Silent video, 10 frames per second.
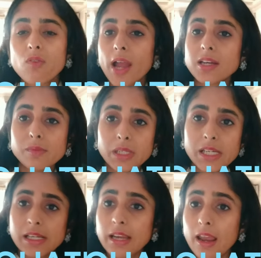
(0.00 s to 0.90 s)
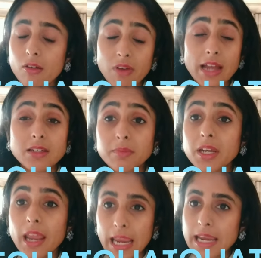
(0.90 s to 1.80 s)

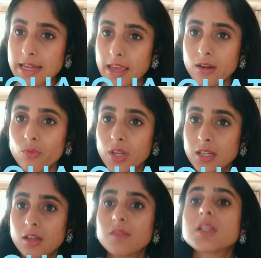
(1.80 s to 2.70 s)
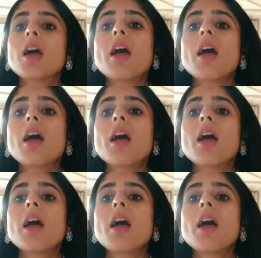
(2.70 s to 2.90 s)
vitamin A derivatives,